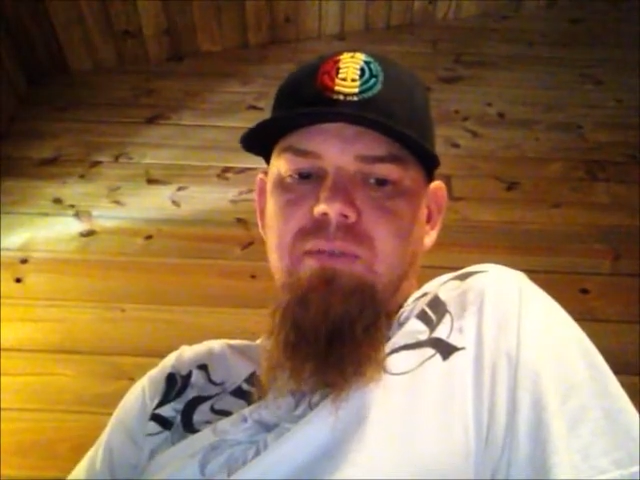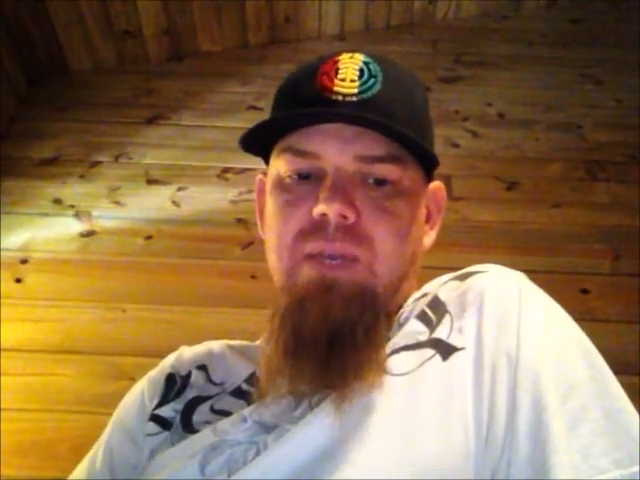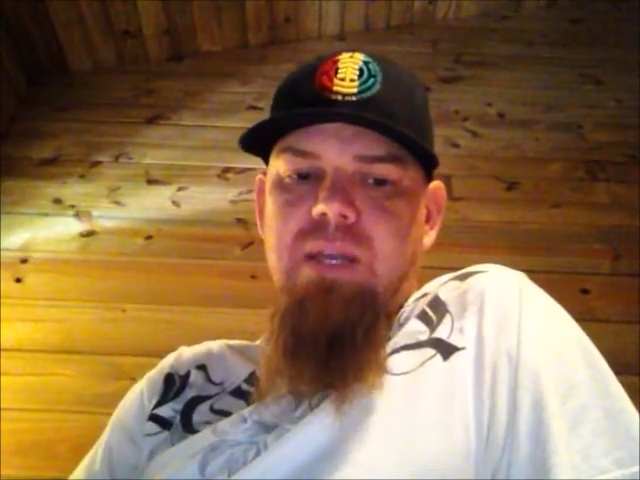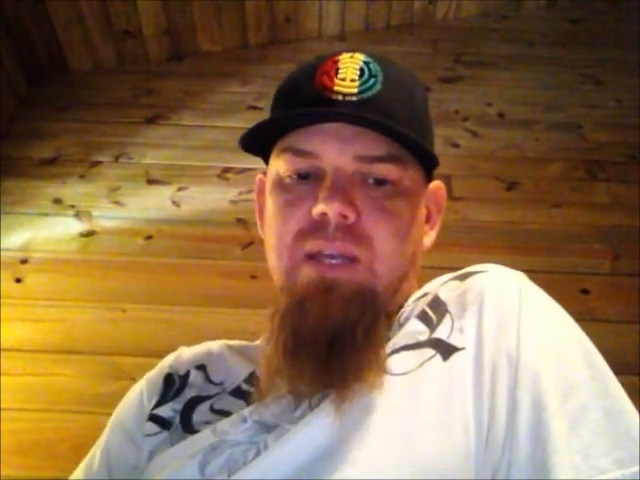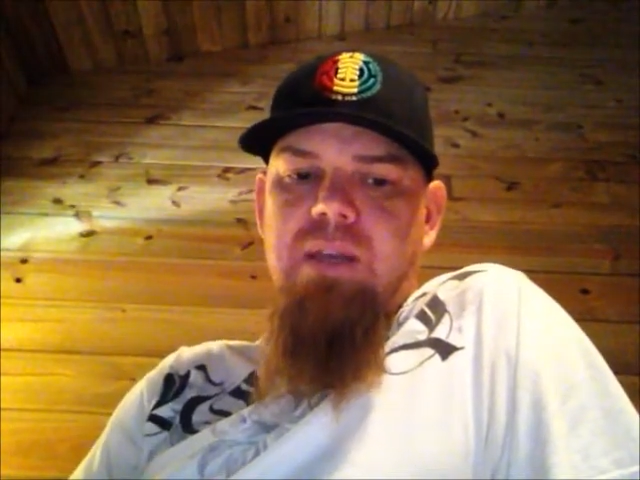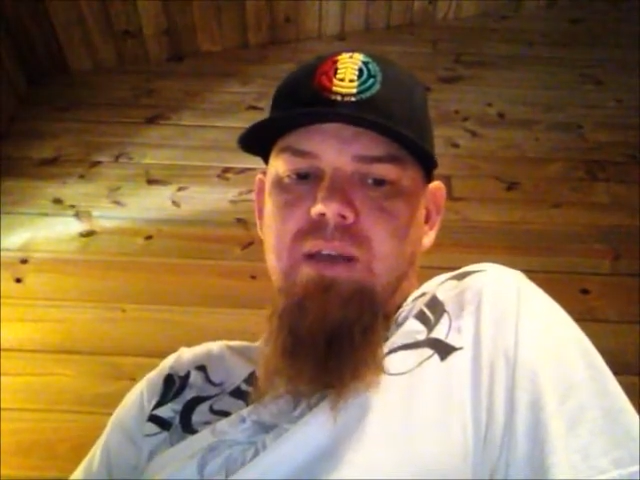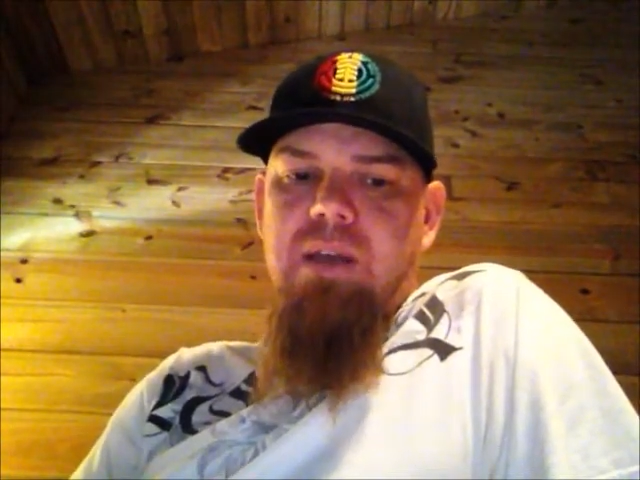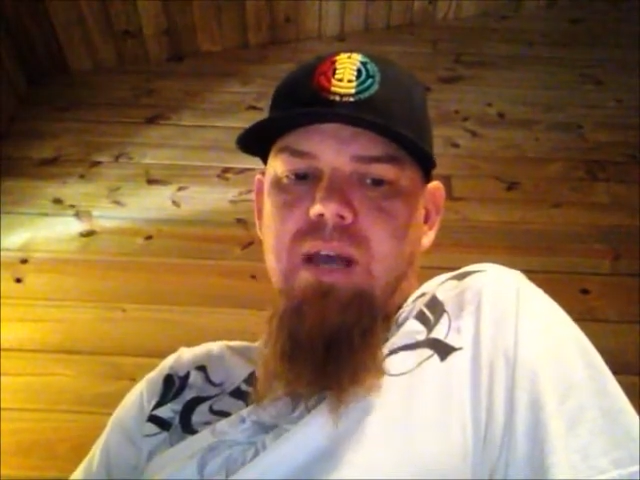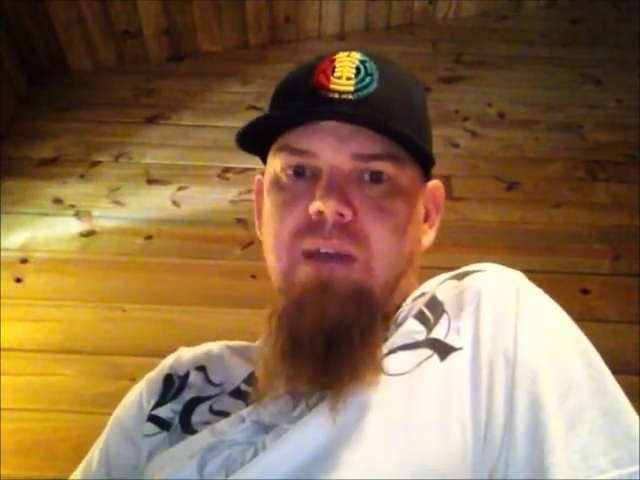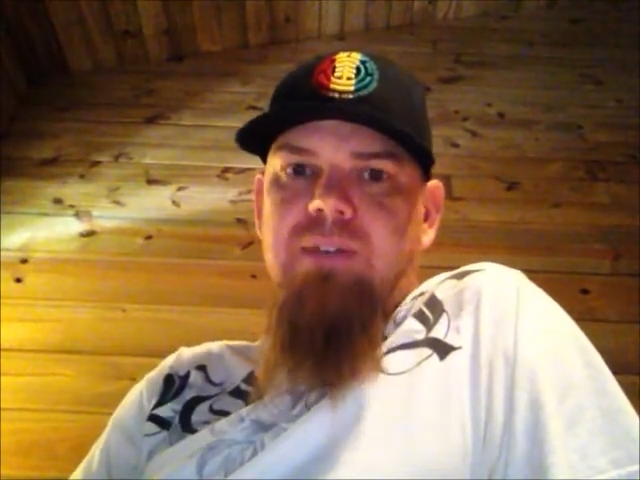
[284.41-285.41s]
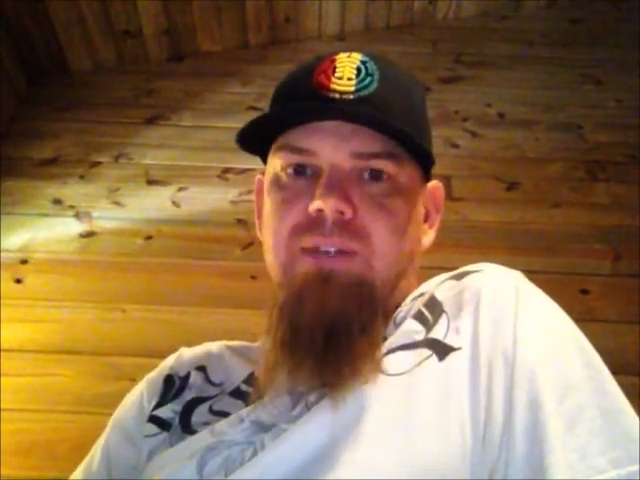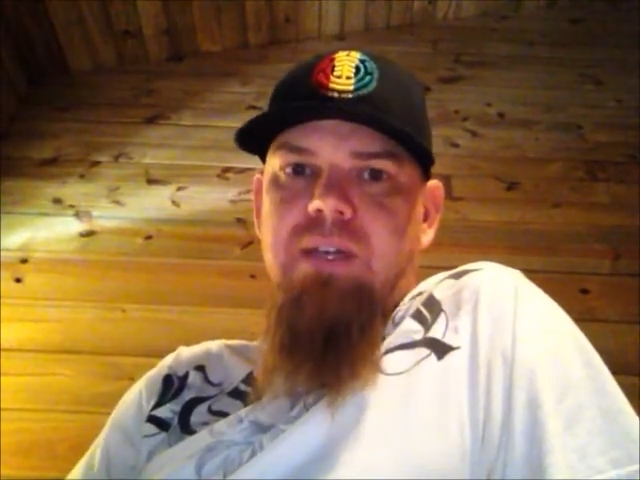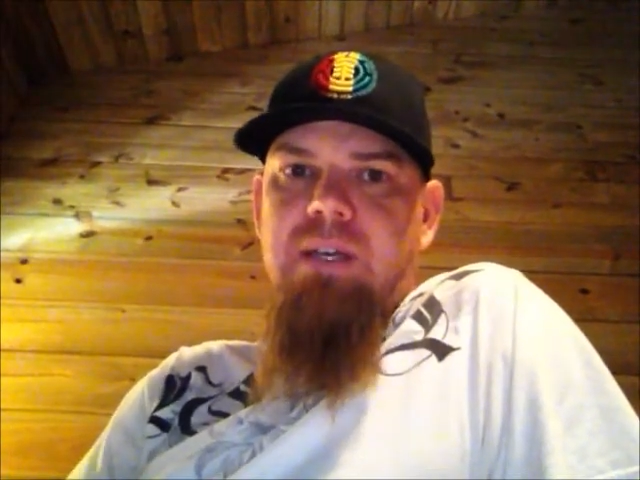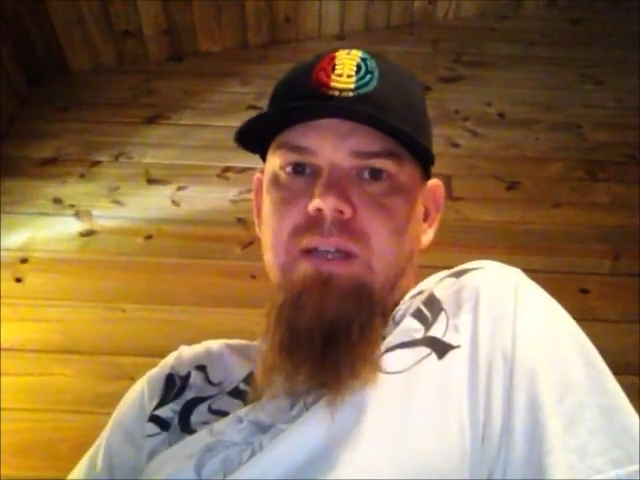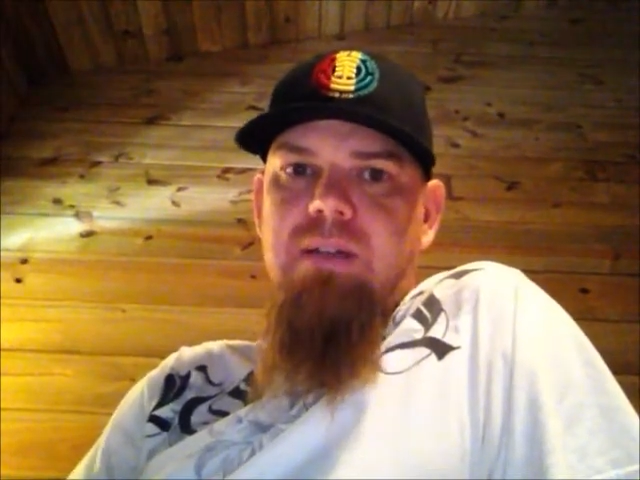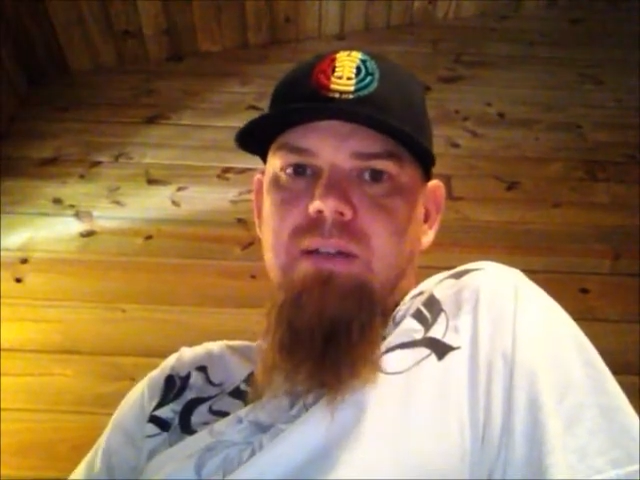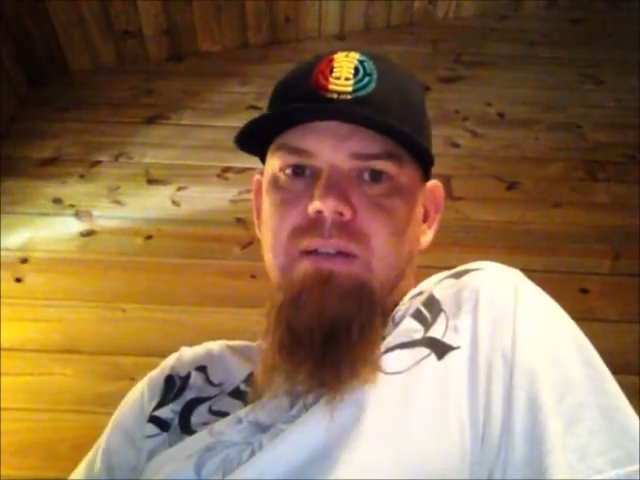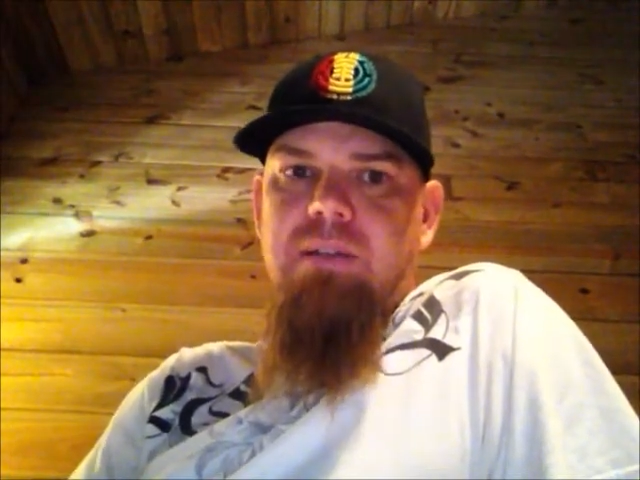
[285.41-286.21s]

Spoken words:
many outside